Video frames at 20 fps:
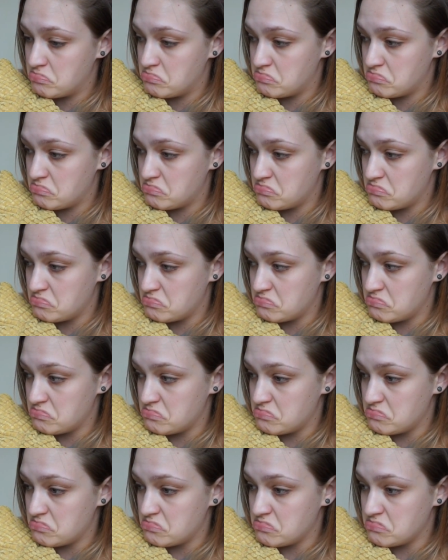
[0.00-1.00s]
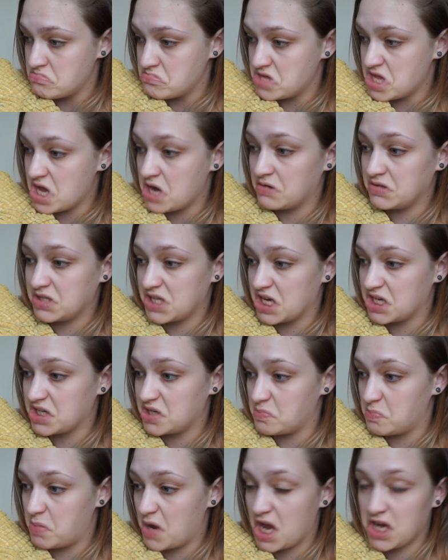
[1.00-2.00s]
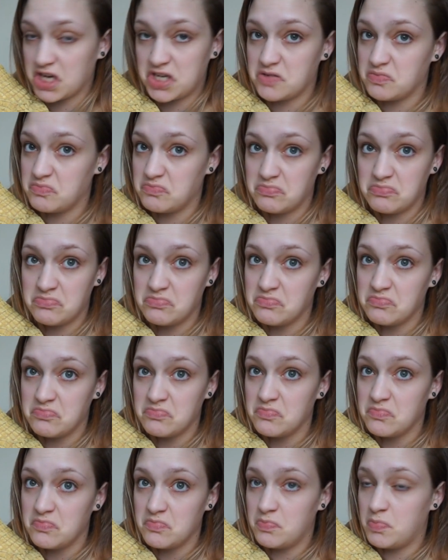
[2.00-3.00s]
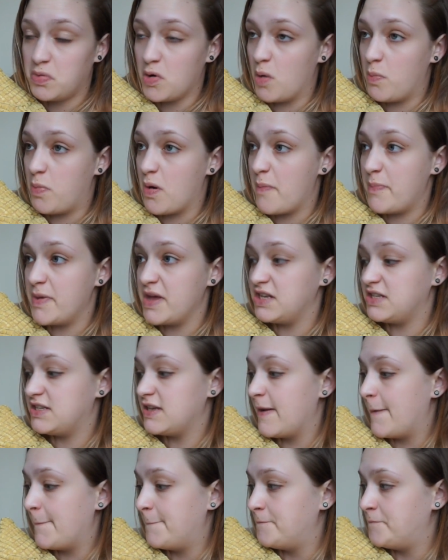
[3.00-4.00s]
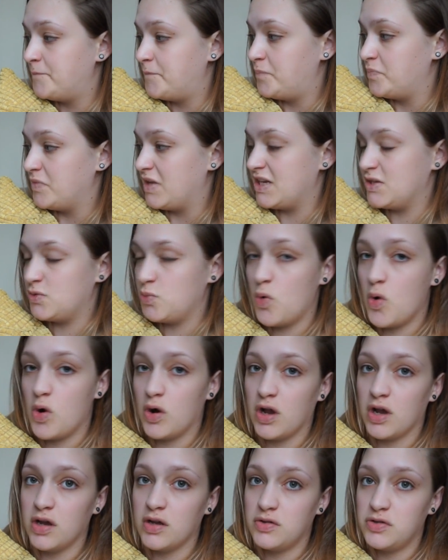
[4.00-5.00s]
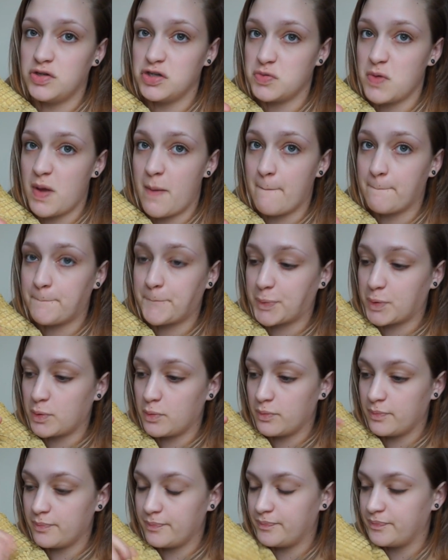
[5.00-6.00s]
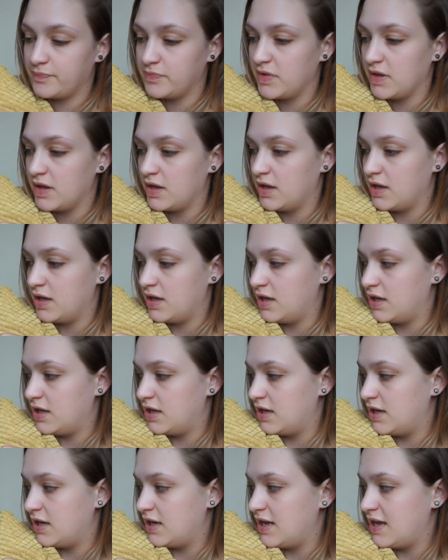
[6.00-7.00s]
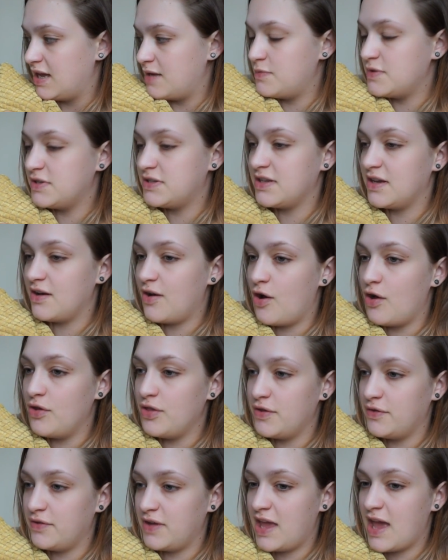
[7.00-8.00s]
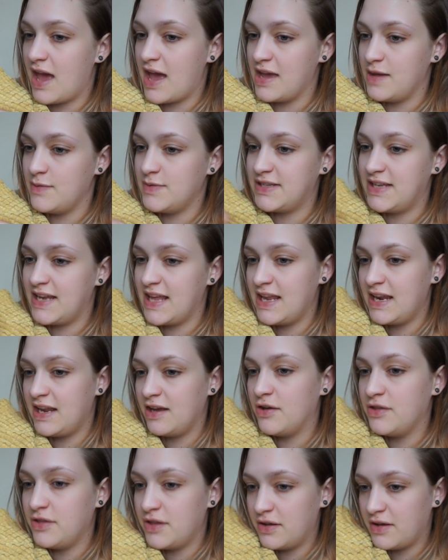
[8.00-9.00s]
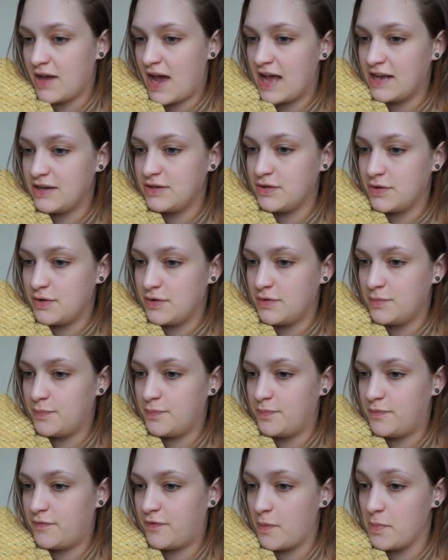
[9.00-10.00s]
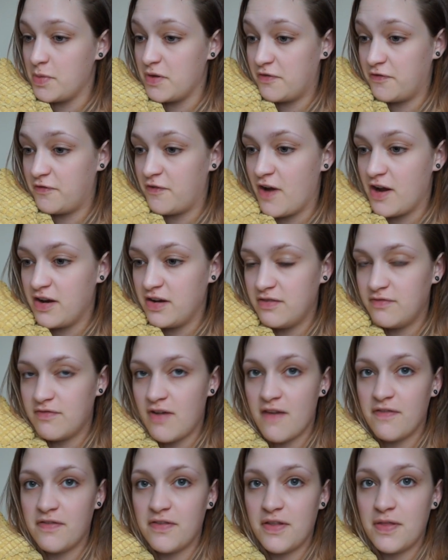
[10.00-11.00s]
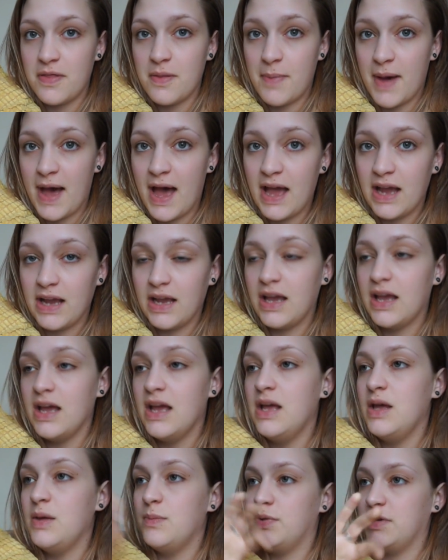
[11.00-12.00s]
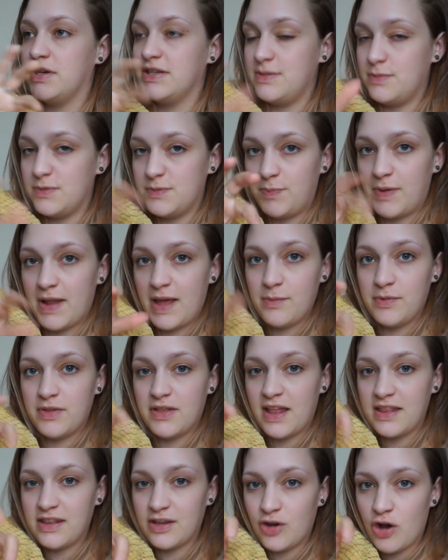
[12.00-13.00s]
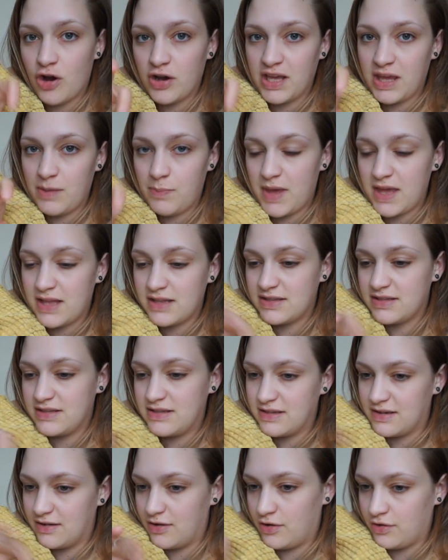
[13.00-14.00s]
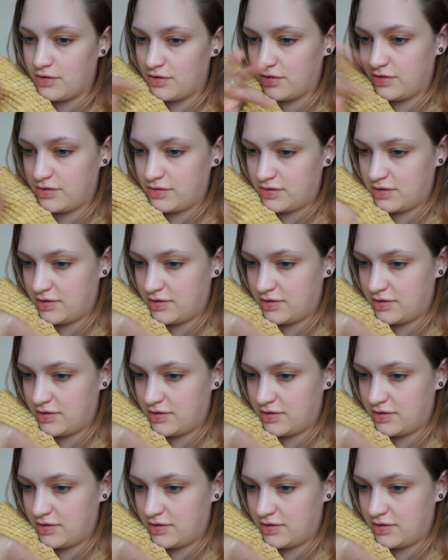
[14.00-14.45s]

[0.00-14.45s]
That was action-packed. That was action-packed. Poor Poppet. His walker just went... He was climbing the front of it. He was on the... Yeah, he was leaning on the handle from the front rather than the back because he was playing with, like, the coggy bits on